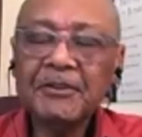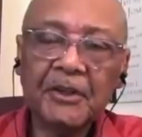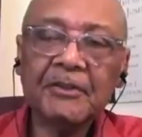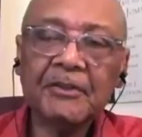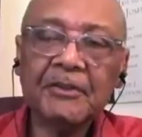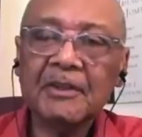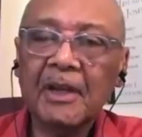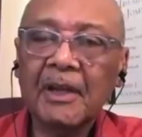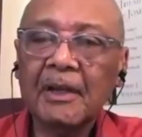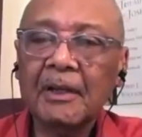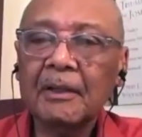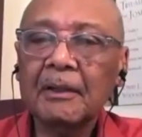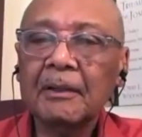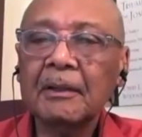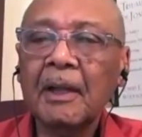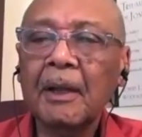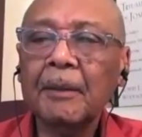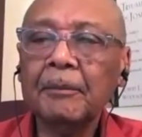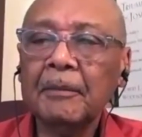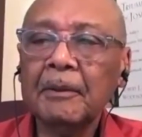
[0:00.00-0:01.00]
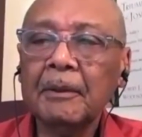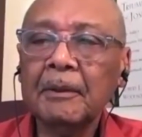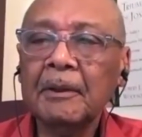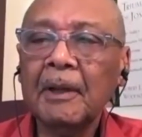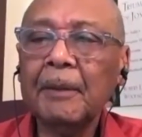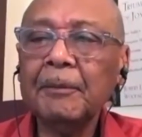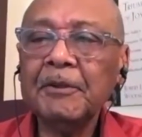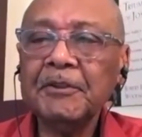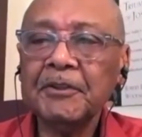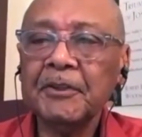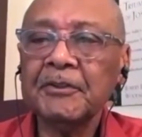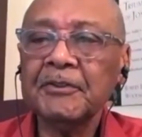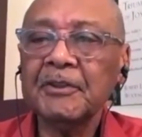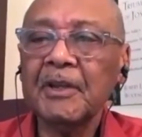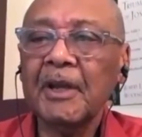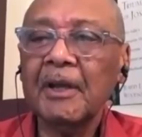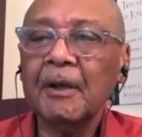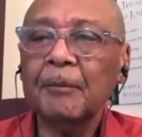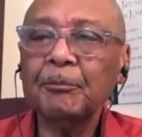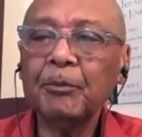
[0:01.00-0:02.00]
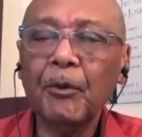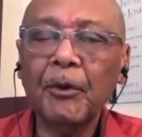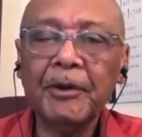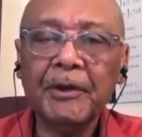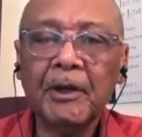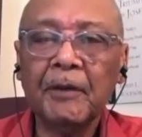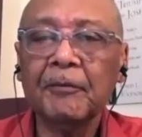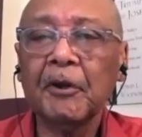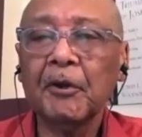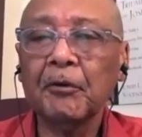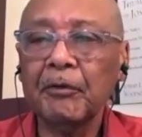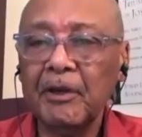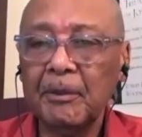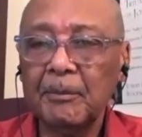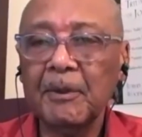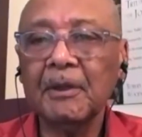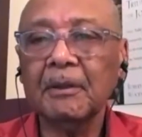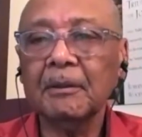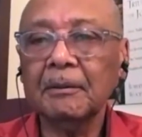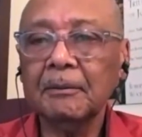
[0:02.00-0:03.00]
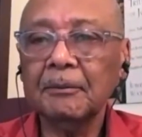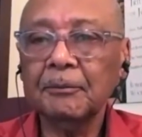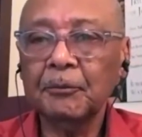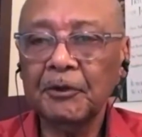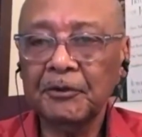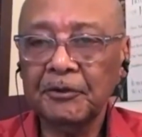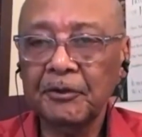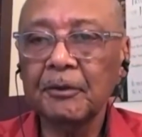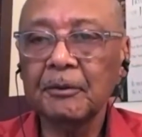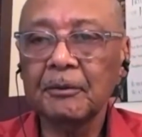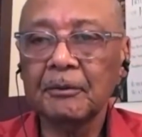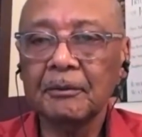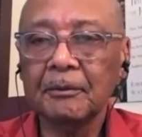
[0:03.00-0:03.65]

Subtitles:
just say a point of agreement with you.